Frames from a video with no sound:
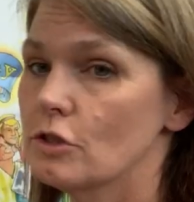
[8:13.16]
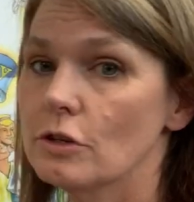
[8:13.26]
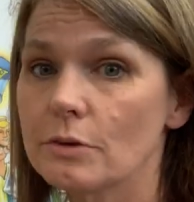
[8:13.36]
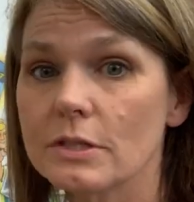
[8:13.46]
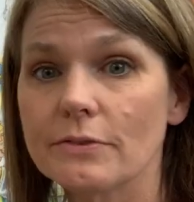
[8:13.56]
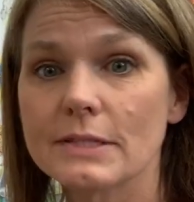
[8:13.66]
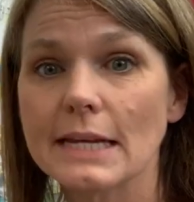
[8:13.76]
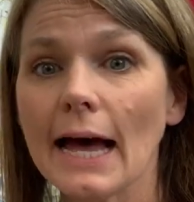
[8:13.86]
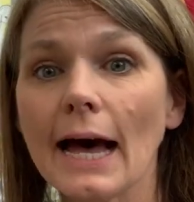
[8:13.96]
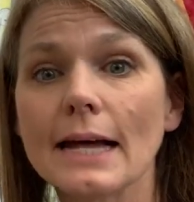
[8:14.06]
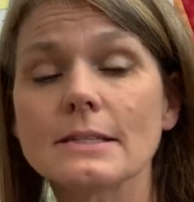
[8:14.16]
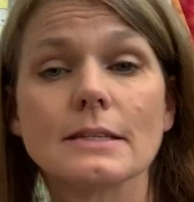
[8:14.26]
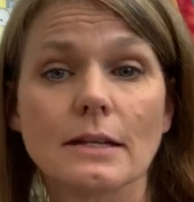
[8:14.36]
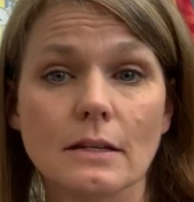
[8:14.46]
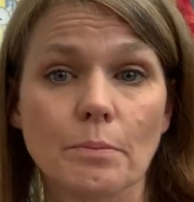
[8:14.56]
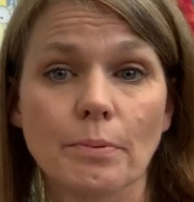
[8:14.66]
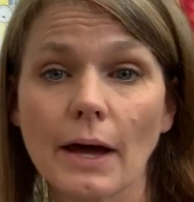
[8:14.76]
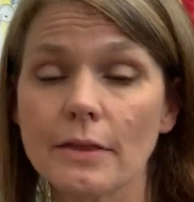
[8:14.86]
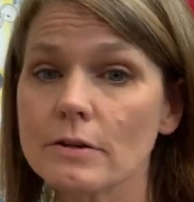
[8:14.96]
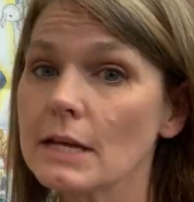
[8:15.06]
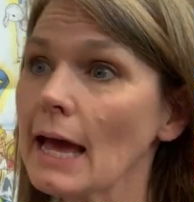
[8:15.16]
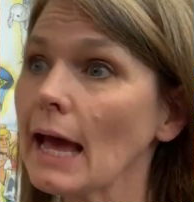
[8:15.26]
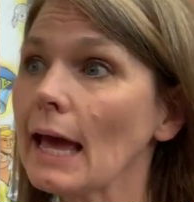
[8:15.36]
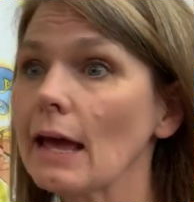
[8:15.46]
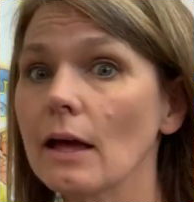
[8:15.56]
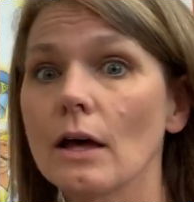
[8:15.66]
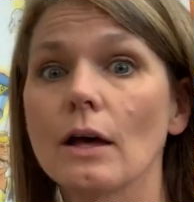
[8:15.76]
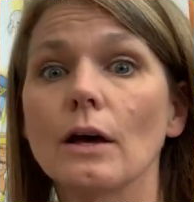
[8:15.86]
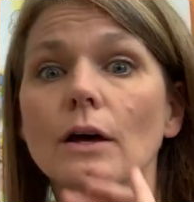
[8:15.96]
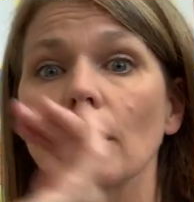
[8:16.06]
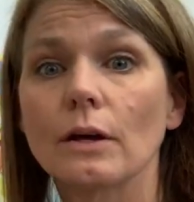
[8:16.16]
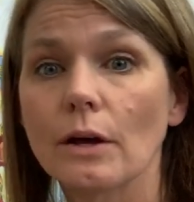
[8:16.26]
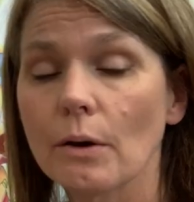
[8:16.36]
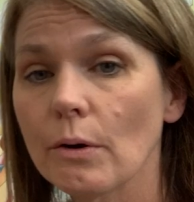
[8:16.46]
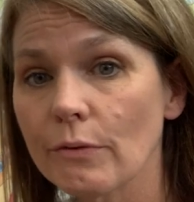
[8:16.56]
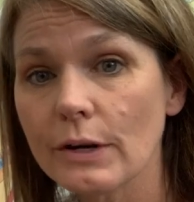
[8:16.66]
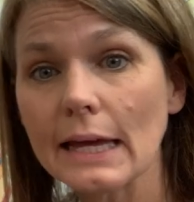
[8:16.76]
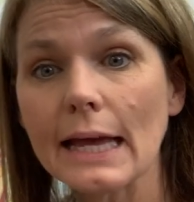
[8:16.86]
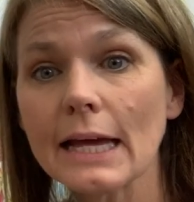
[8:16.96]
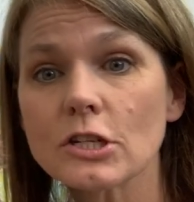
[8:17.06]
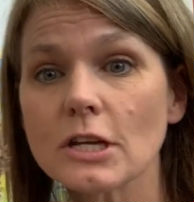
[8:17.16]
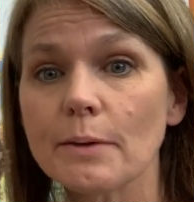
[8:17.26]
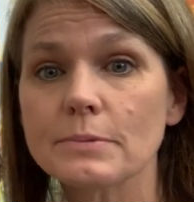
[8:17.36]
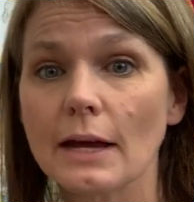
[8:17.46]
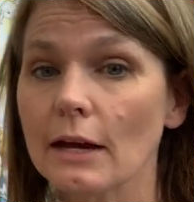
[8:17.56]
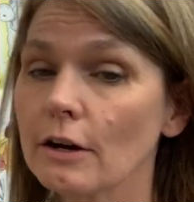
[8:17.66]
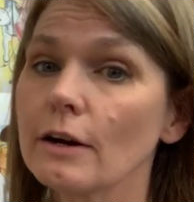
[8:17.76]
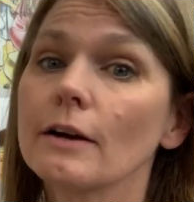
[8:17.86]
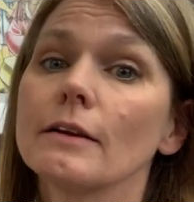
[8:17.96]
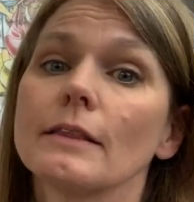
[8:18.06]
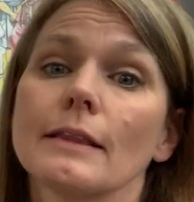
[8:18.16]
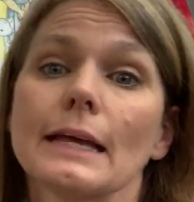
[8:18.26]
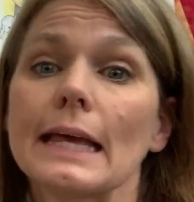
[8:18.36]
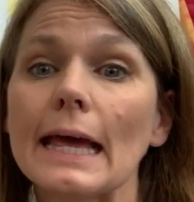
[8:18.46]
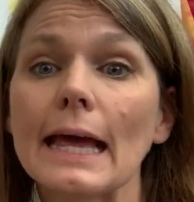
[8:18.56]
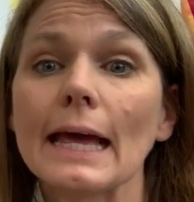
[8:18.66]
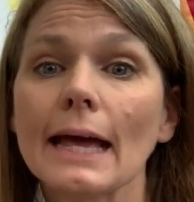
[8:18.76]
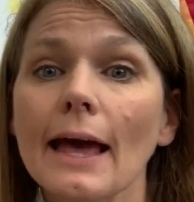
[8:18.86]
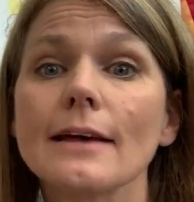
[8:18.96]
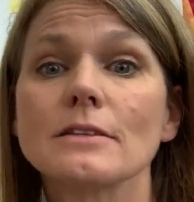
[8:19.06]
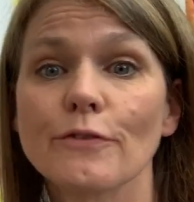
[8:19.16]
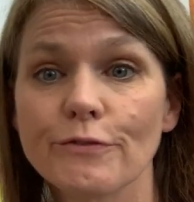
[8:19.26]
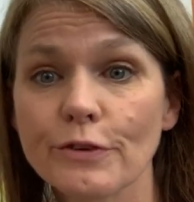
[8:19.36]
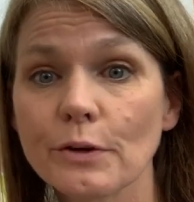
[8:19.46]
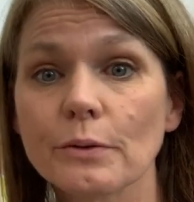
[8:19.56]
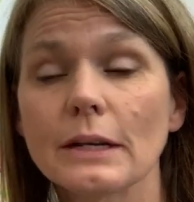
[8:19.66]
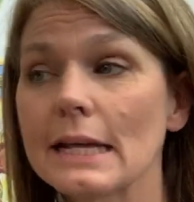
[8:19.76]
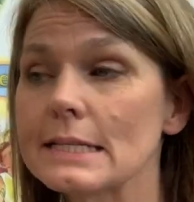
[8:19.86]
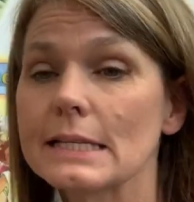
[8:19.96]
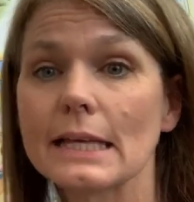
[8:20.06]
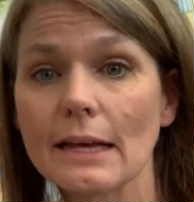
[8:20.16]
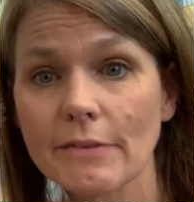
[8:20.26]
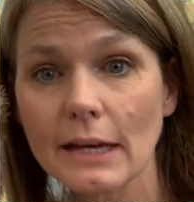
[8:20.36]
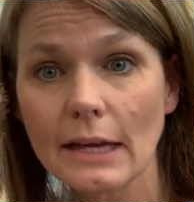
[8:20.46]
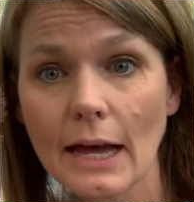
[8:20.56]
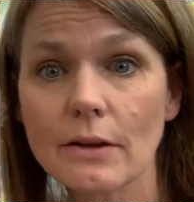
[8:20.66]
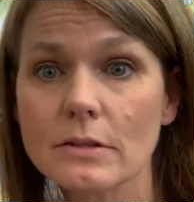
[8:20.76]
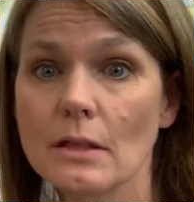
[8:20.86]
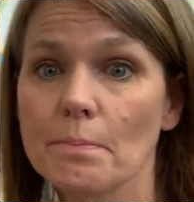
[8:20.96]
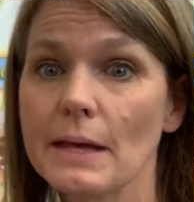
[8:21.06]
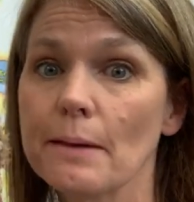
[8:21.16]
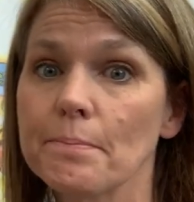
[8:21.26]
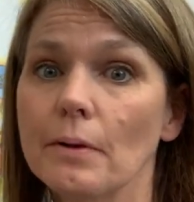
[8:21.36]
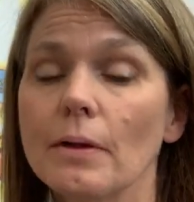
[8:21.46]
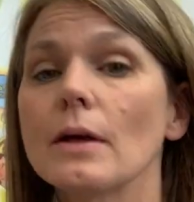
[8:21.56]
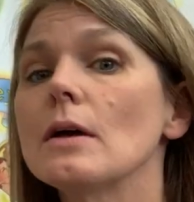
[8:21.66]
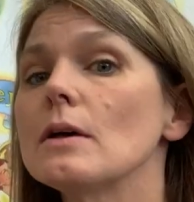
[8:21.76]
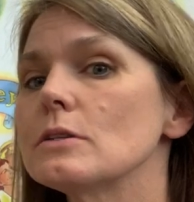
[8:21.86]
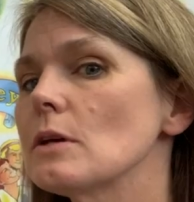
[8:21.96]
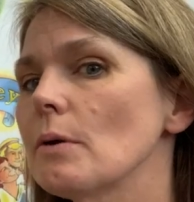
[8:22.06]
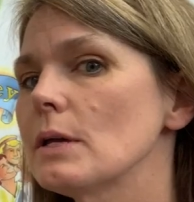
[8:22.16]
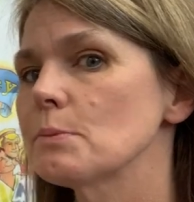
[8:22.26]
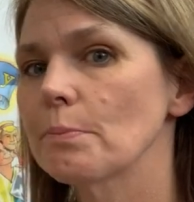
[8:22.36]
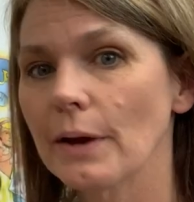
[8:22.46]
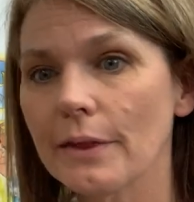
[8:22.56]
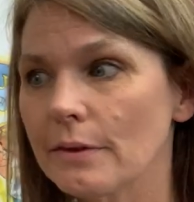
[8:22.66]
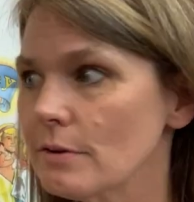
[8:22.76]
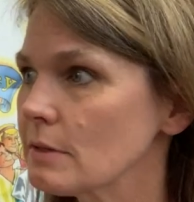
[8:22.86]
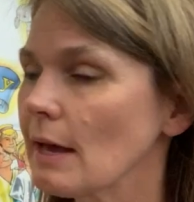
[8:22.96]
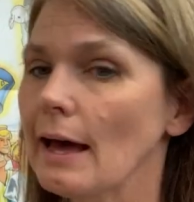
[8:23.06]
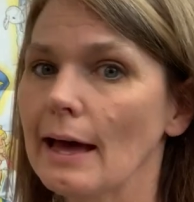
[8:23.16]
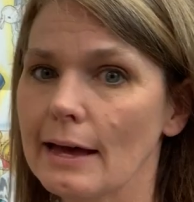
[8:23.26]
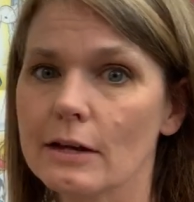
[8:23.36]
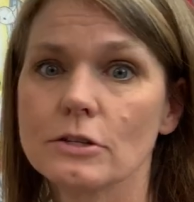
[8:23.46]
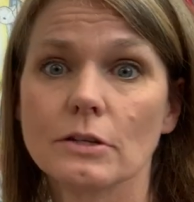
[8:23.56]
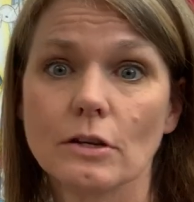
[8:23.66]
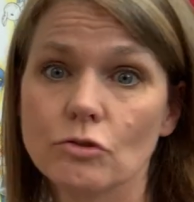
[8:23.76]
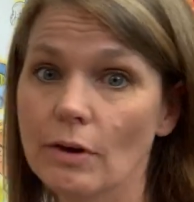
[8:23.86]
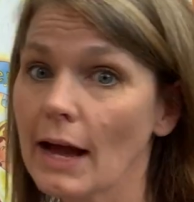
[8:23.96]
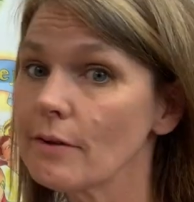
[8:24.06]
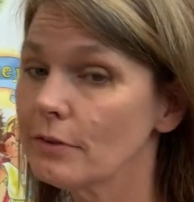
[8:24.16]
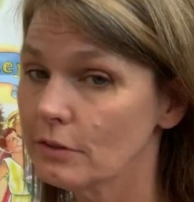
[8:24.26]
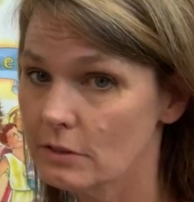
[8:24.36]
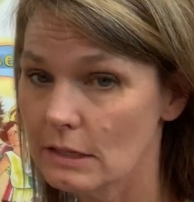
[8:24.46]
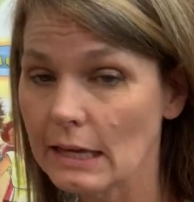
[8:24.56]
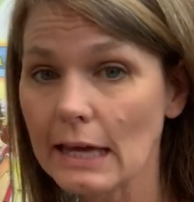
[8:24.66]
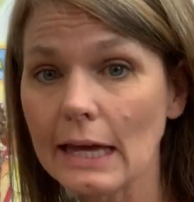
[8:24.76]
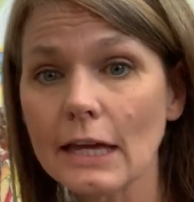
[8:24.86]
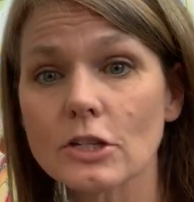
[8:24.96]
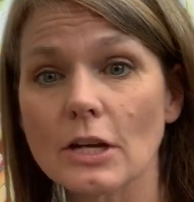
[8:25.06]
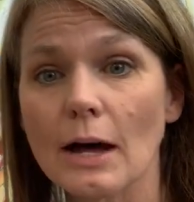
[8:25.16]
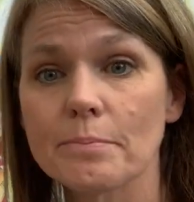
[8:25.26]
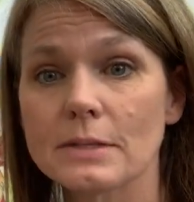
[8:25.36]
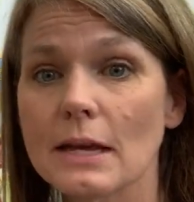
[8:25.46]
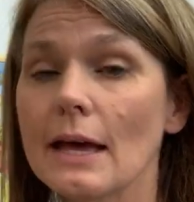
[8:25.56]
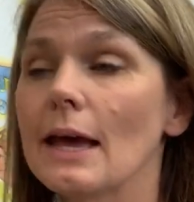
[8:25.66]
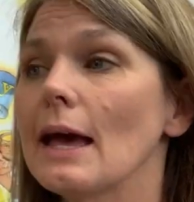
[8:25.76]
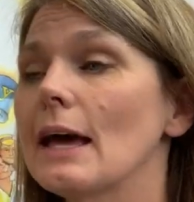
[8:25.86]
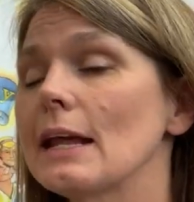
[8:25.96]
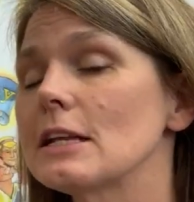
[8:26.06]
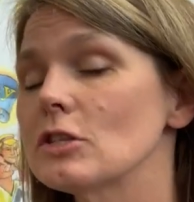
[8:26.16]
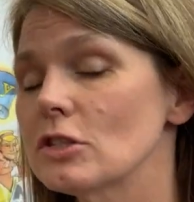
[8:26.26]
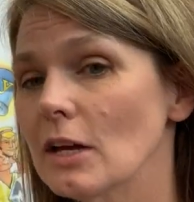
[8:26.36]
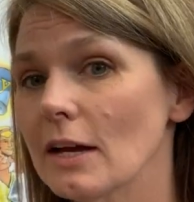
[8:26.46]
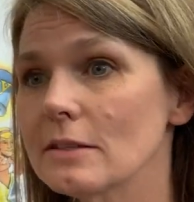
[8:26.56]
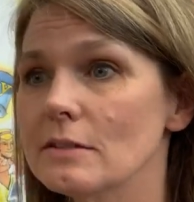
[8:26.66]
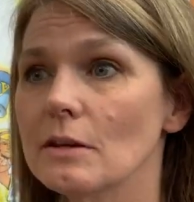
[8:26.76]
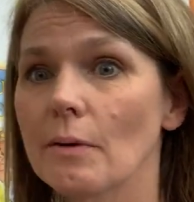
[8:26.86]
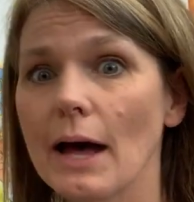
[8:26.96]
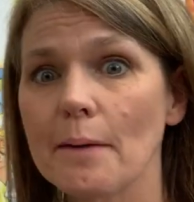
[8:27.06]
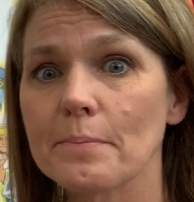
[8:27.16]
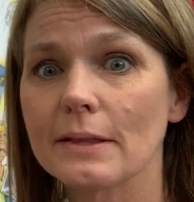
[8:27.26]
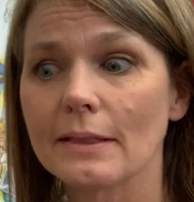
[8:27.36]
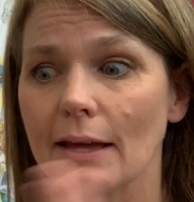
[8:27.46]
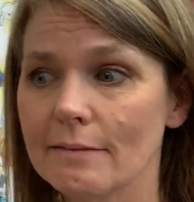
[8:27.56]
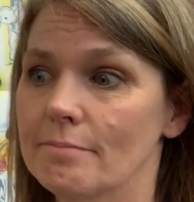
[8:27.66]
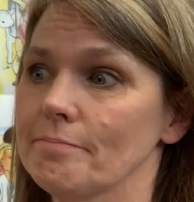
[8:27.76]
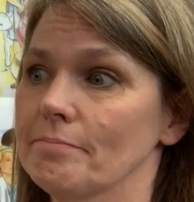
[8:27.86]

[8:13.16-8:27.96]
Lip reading: Joseph's dad said to the brothers, hey, go over to Egypt. I heard the king has food and he's giving it out to the people. So his brothers actually traveled to Egypt, and it just so happened that